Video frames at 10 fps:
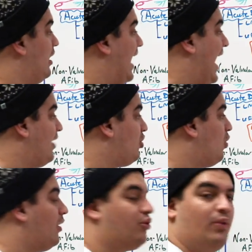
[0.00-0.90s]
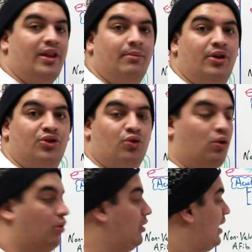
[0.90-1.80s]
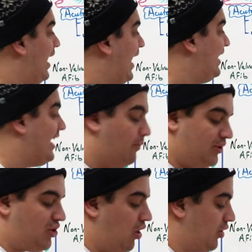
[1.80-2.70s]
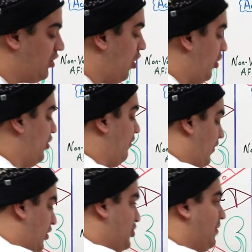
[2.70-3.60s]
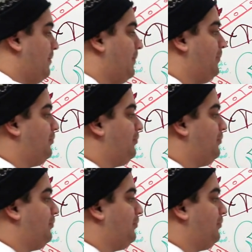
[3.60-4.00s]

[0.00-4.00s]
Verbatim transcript: had to go on to rhythm control, and get what's called cardioversion.